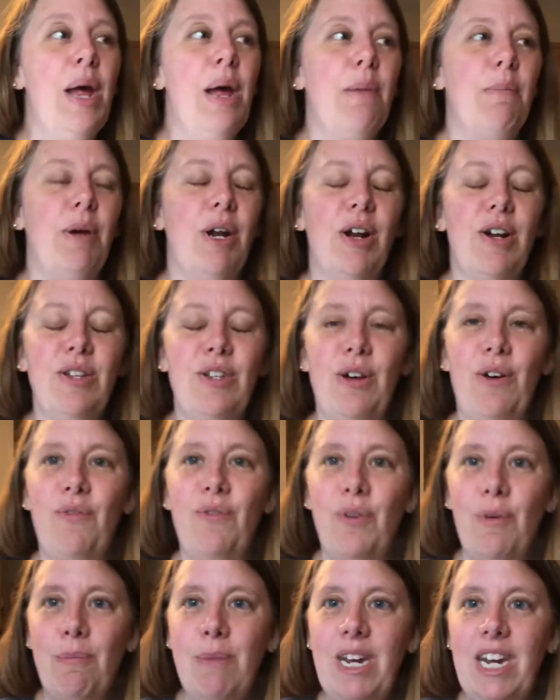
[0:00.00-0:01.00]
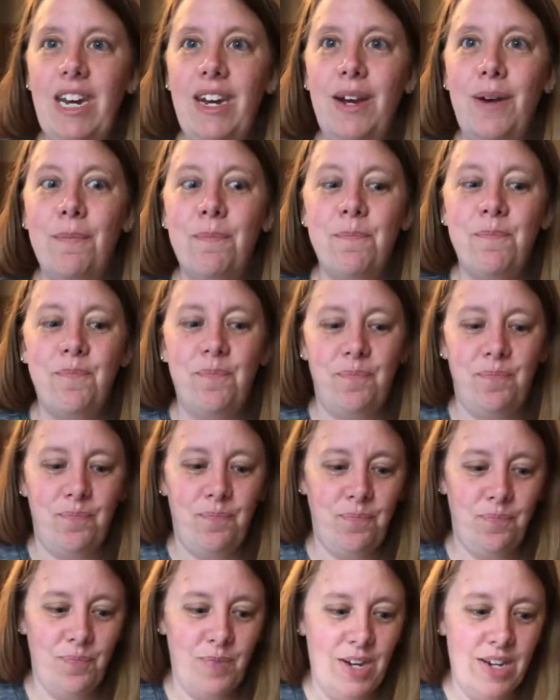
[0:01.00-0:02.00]
But also for me,
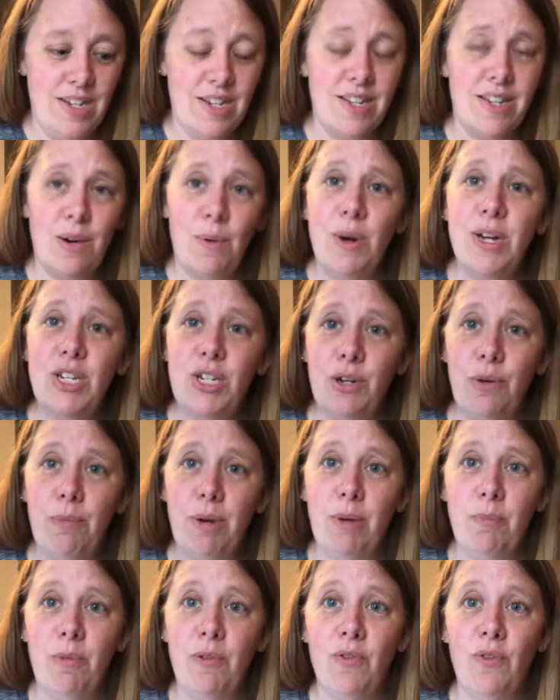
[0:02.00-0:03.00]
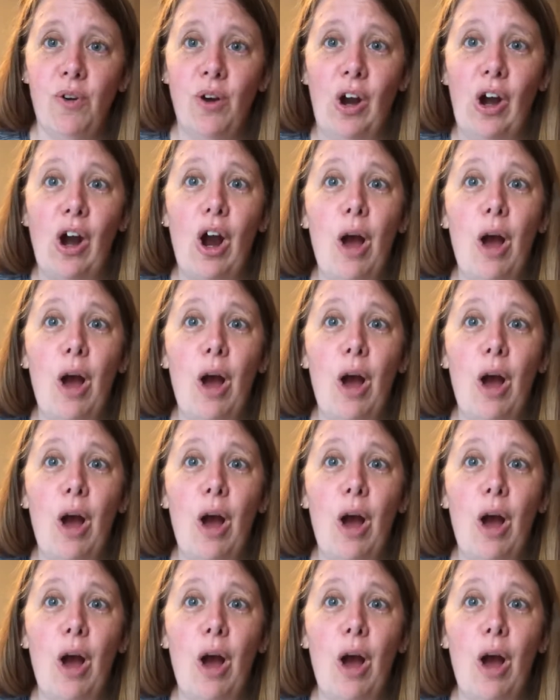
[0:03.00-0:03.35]
since I was so big before,